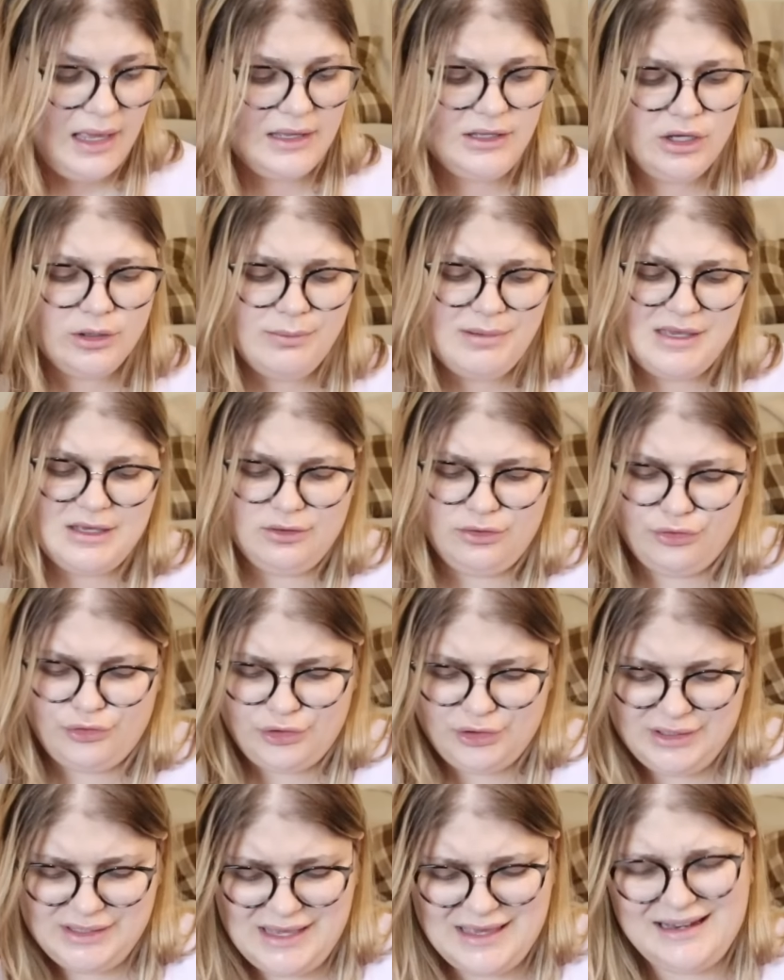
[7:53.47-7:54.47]
a European
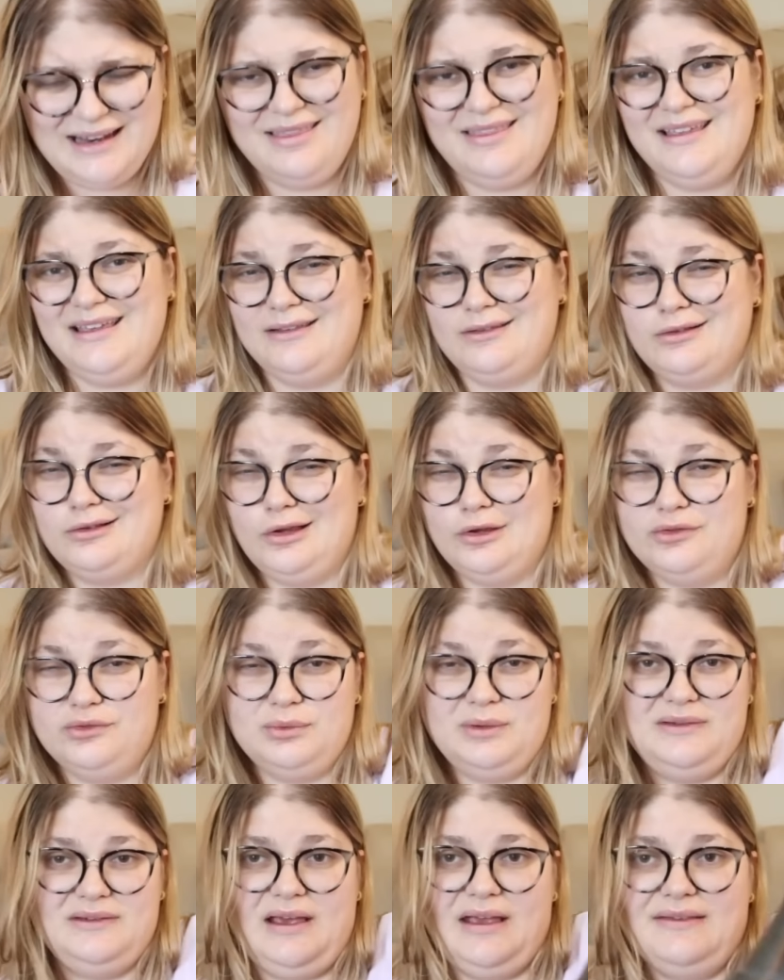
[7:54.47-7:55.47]
38, I think, is close
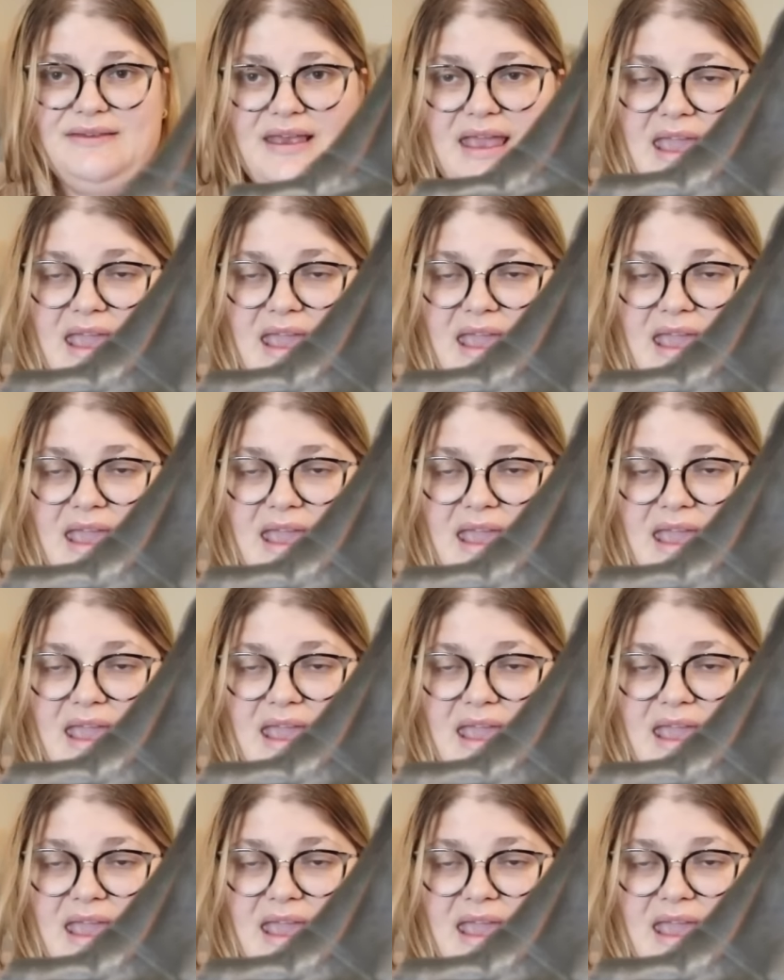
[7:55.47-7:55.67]
to a size